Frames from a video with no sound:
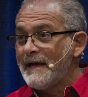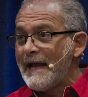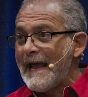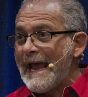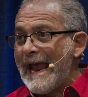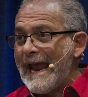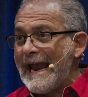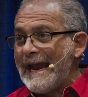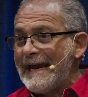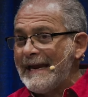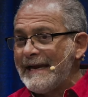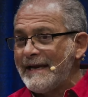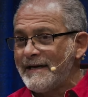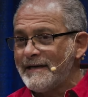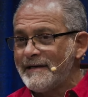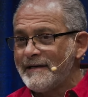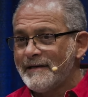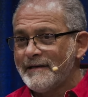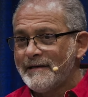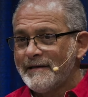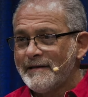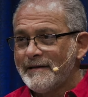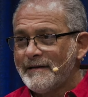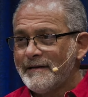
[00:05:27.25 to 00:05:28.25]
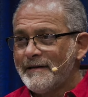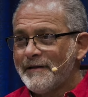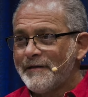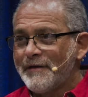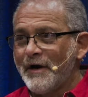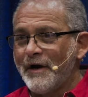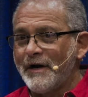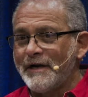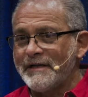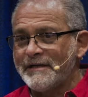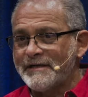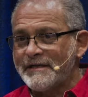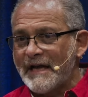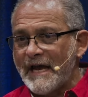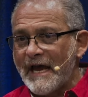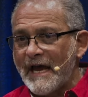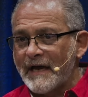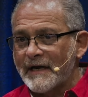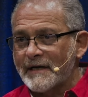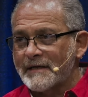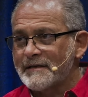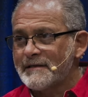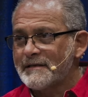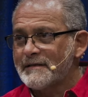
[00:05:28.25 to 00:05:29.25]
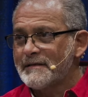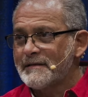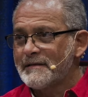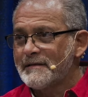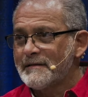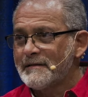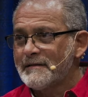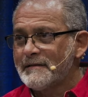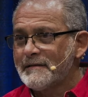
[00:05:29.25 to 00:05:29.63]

8:36.